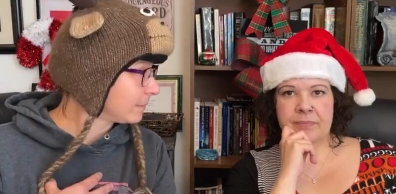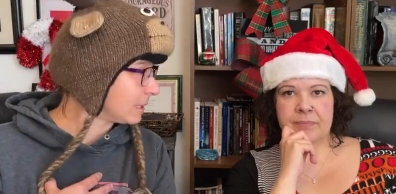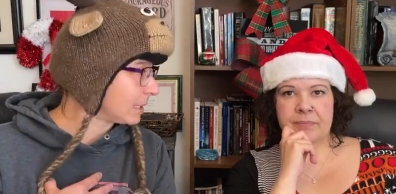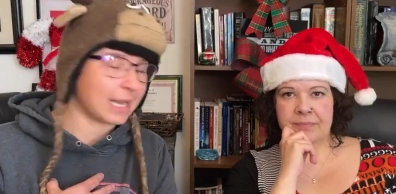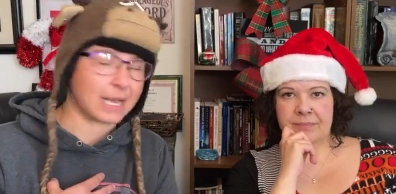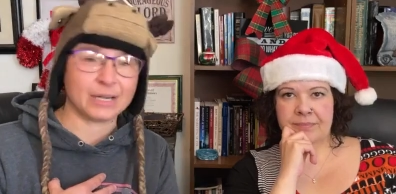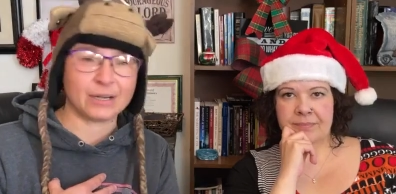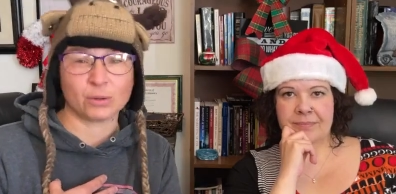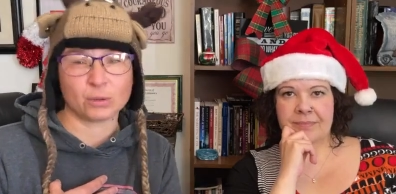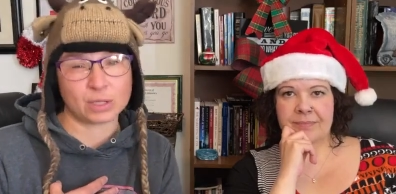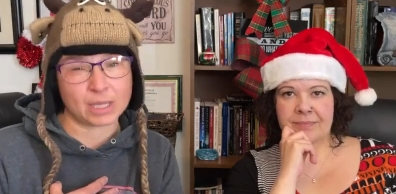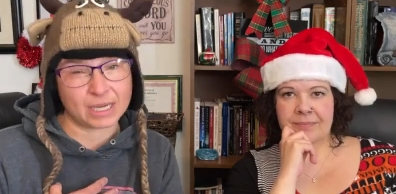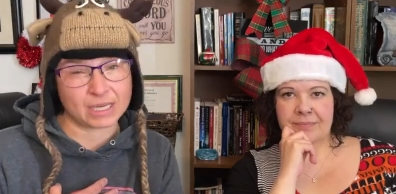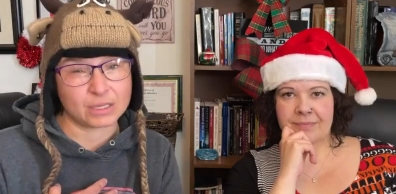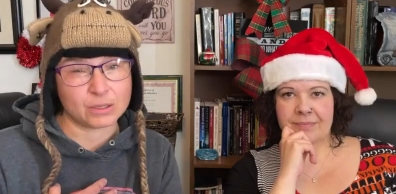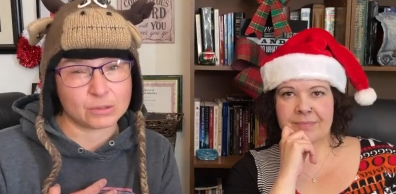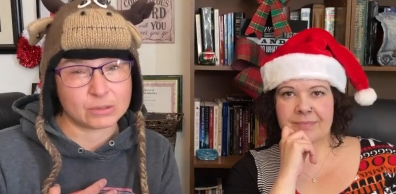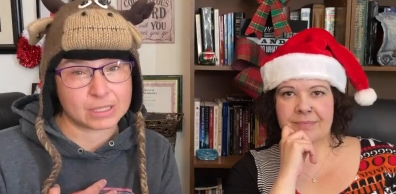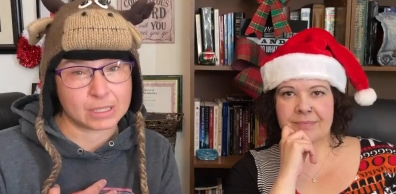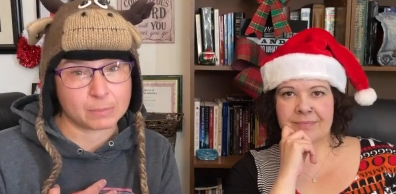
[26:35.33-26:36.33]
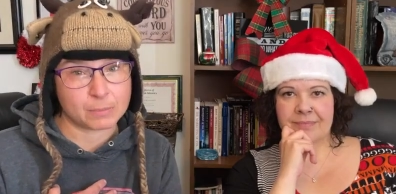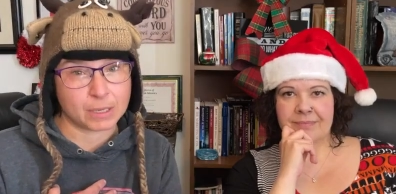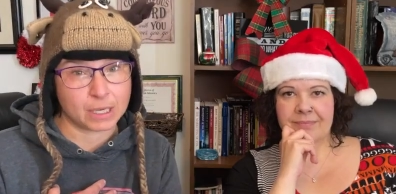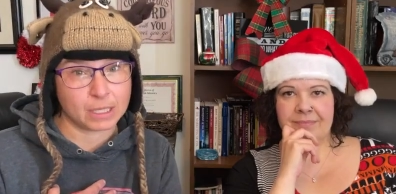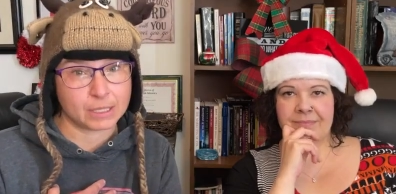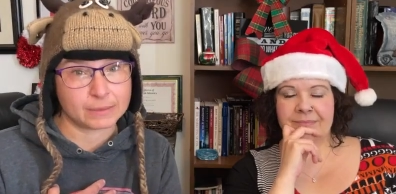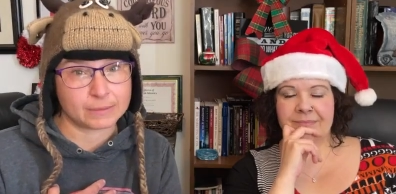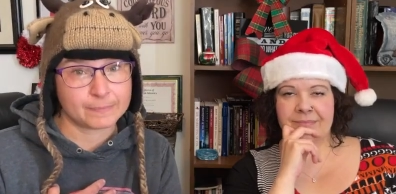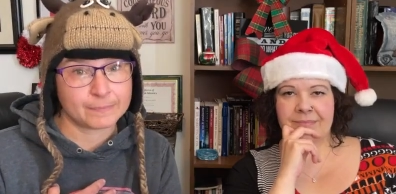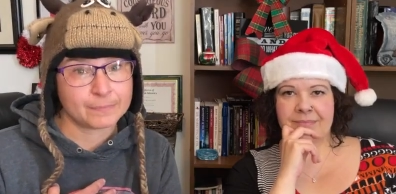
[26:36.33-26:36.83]
Speaker 1: I don't like using but.
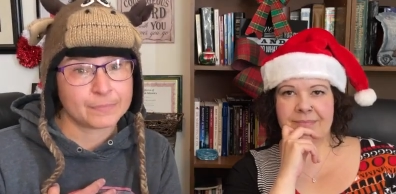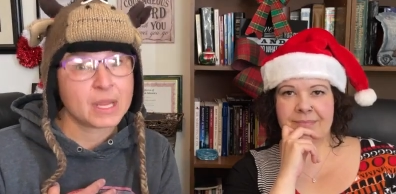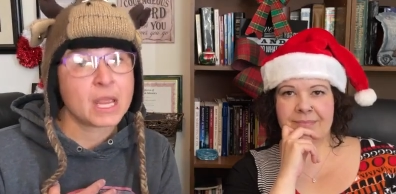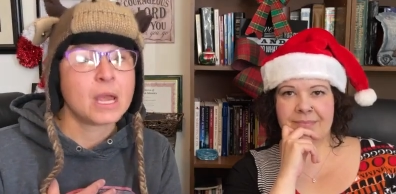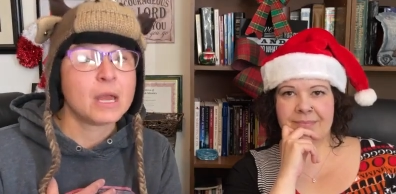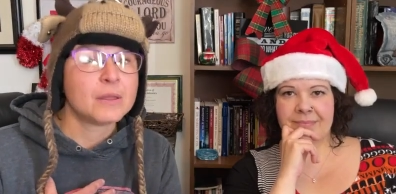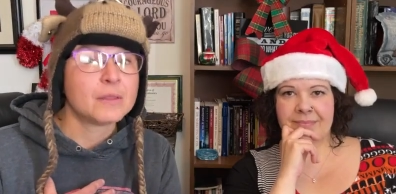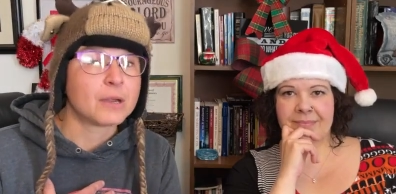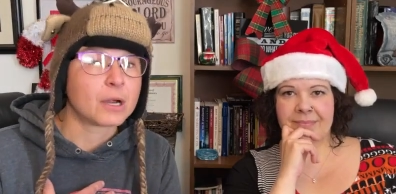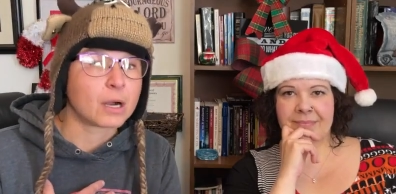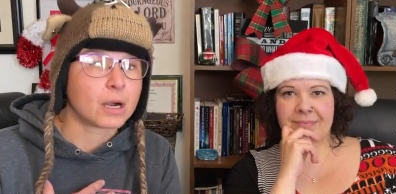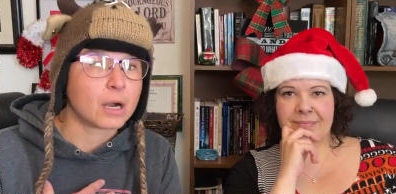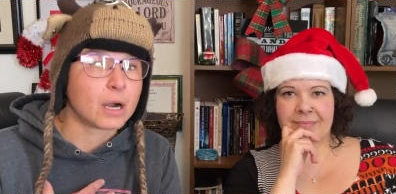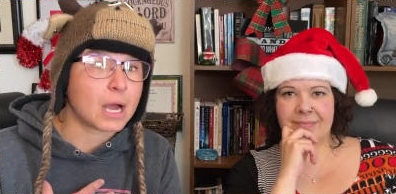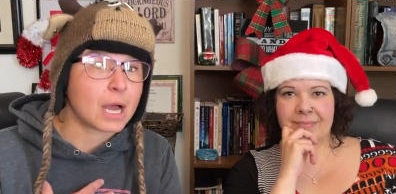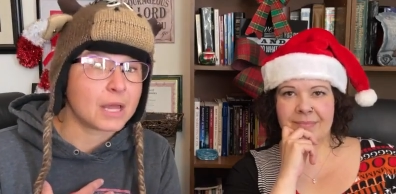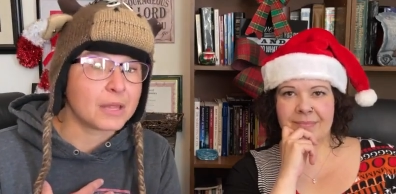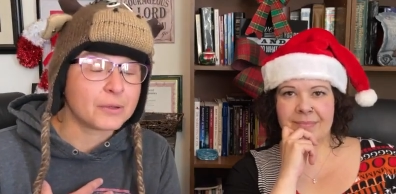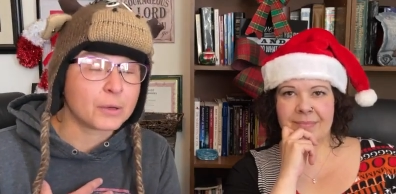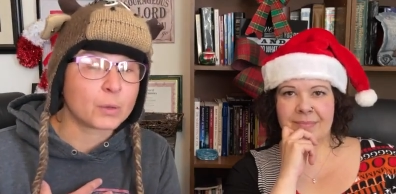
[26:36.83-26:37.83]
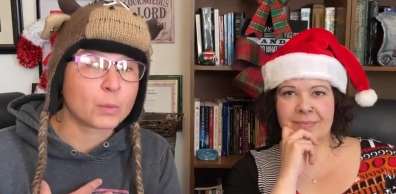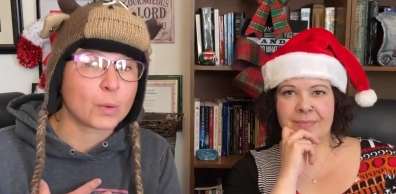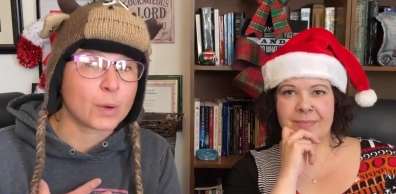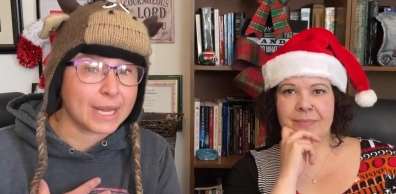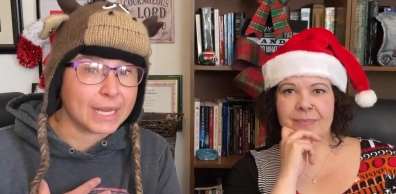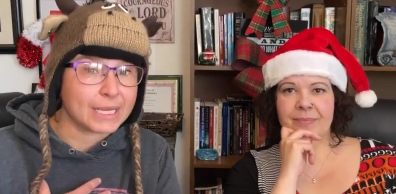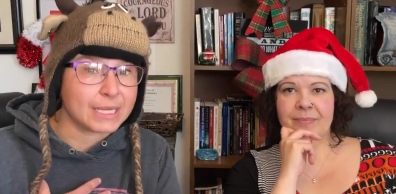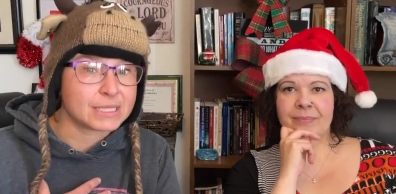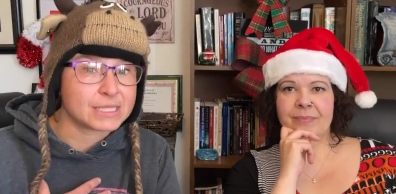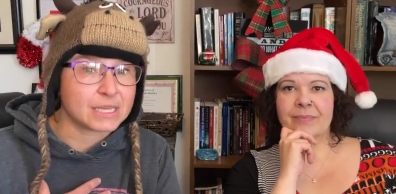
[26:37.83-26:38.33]
There are other
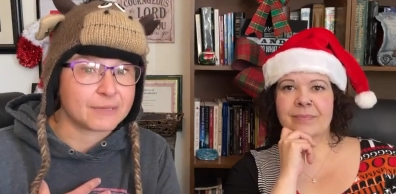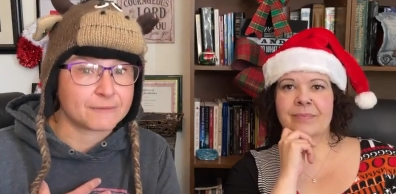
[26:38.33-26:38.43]
ways,